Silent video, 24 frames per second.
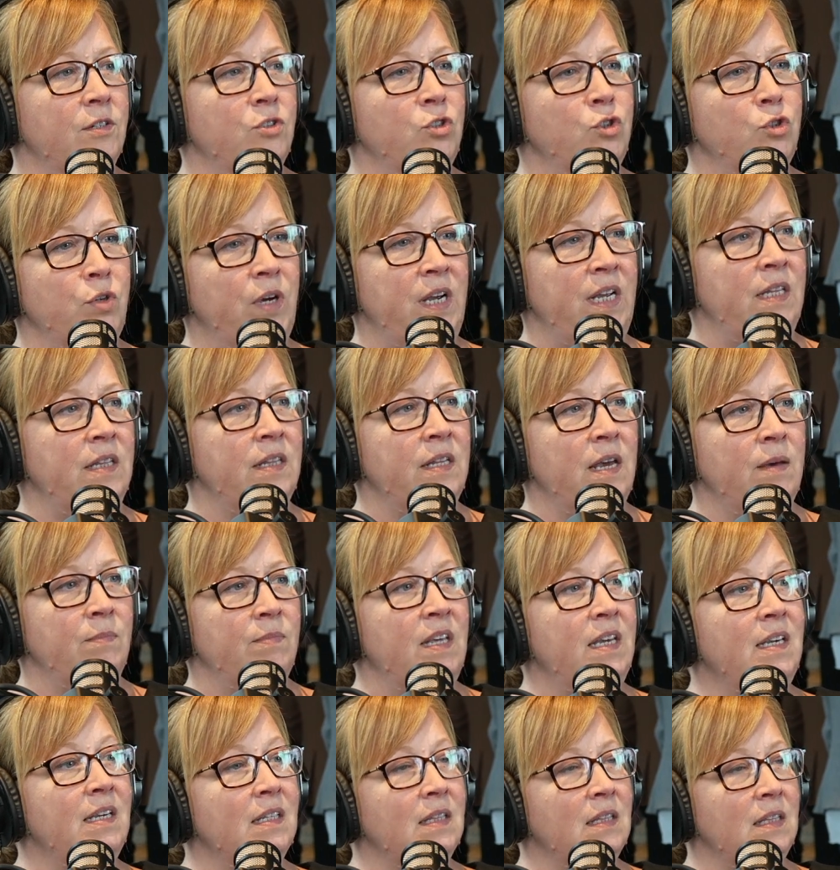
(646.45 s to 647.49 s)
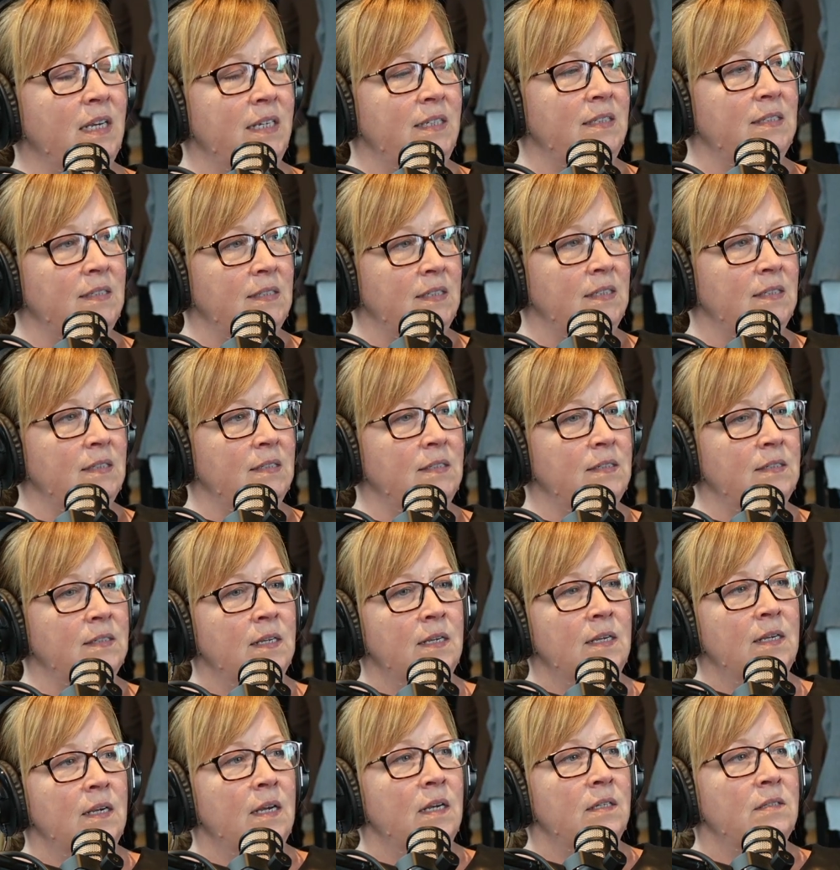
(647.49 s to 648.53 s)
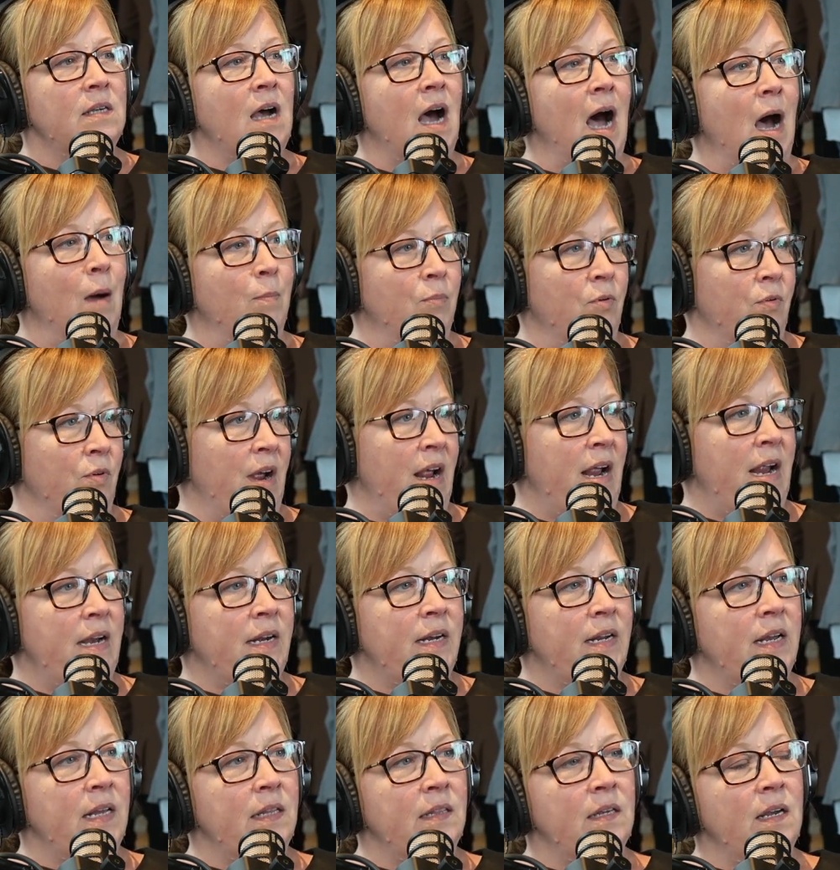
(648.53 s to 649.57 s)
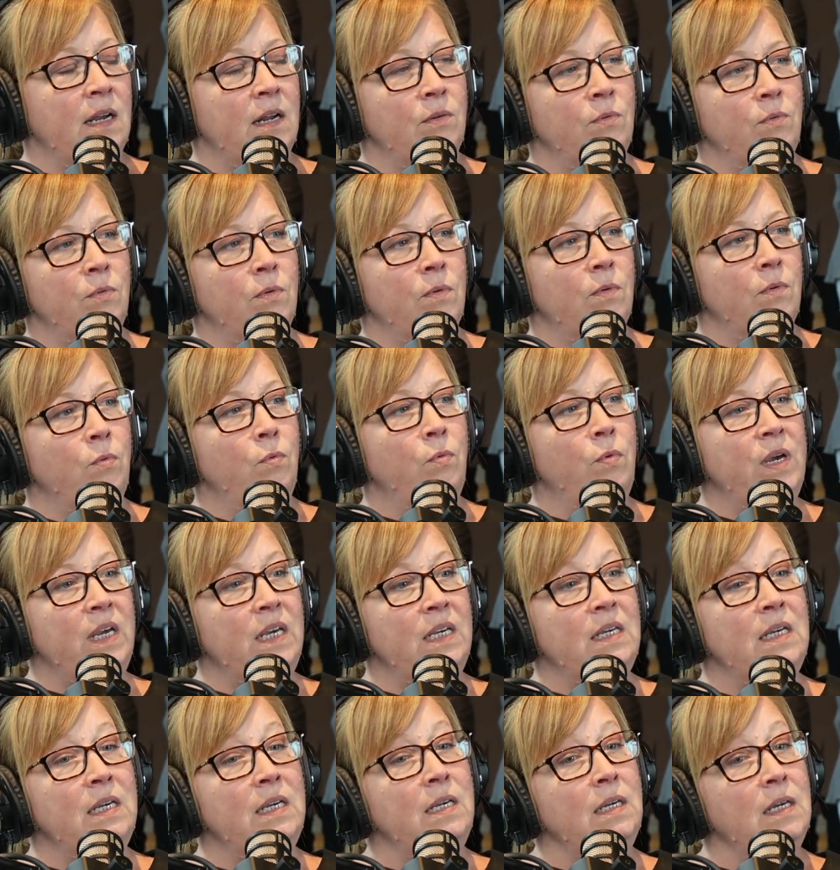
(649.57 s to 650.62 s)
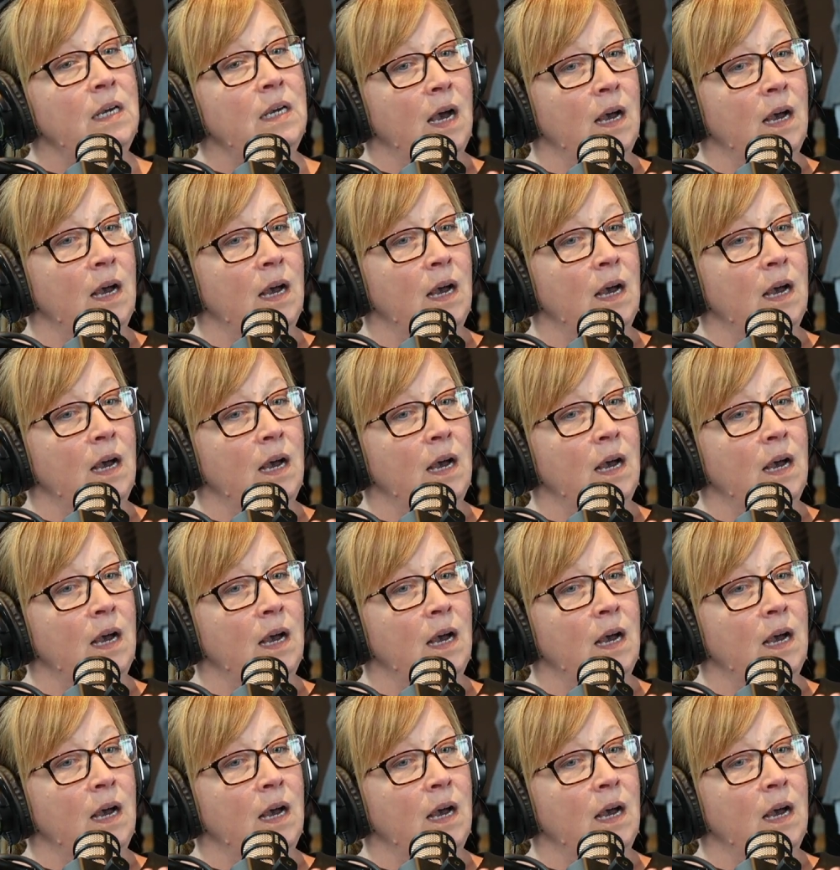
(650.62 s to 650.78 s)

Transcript: train them, they can license to operate, and then we